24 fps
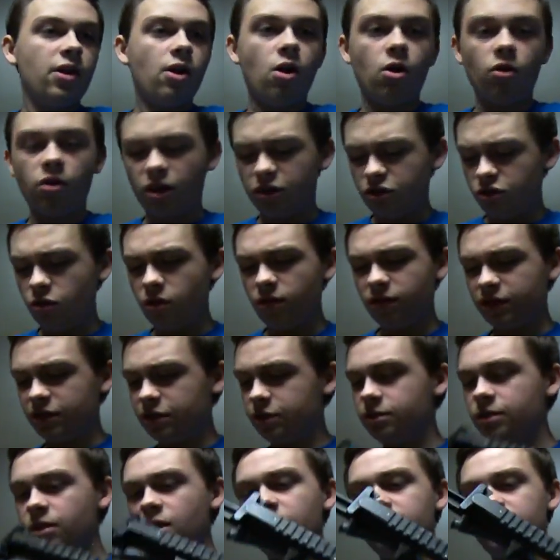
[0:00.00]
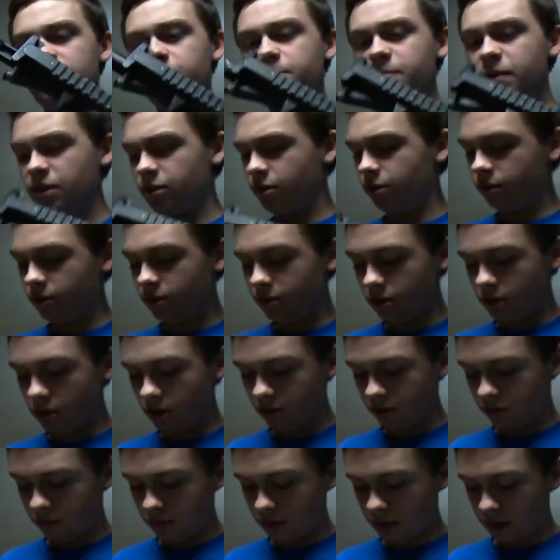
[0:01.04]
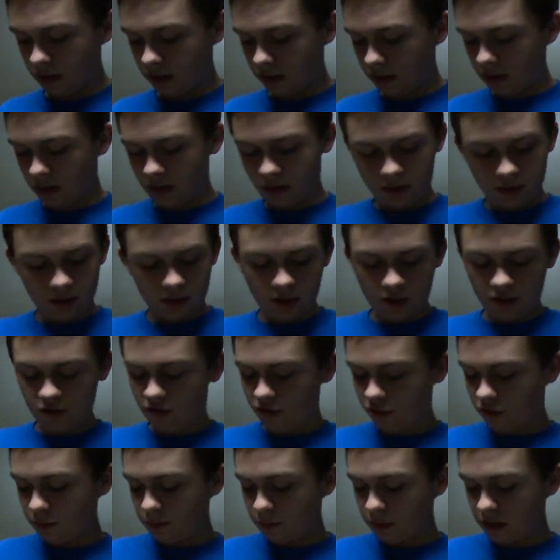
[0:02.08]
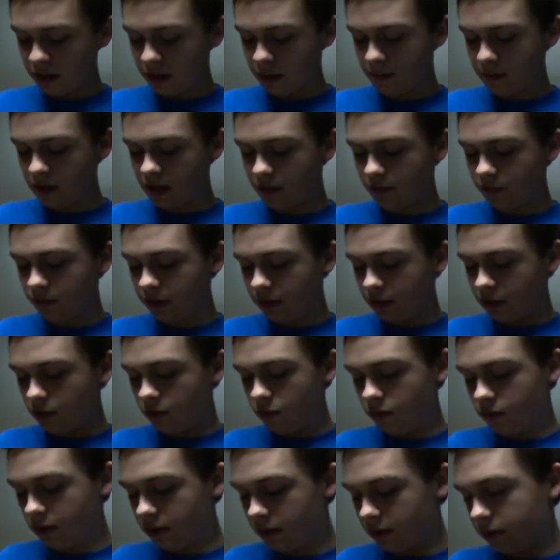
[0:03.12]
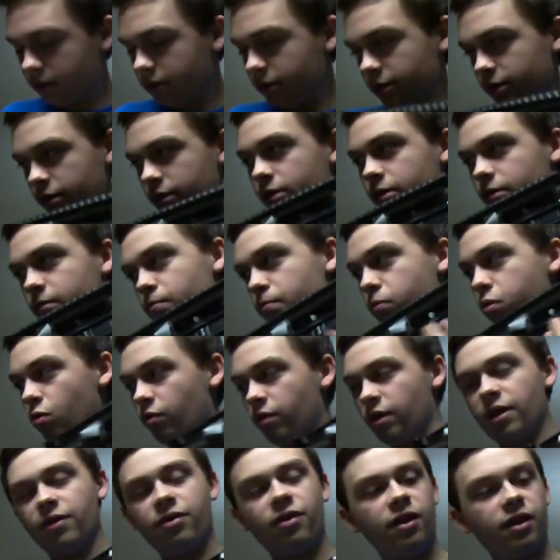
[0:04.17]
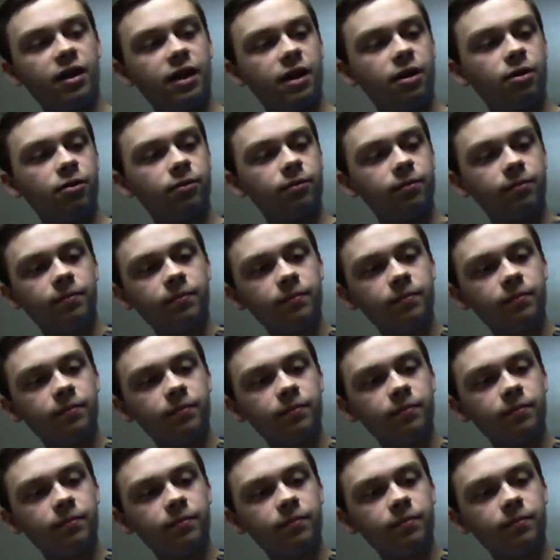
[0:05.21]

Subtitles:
Although I do have a spare nozzle spring, but I really don't want to pull that thing out.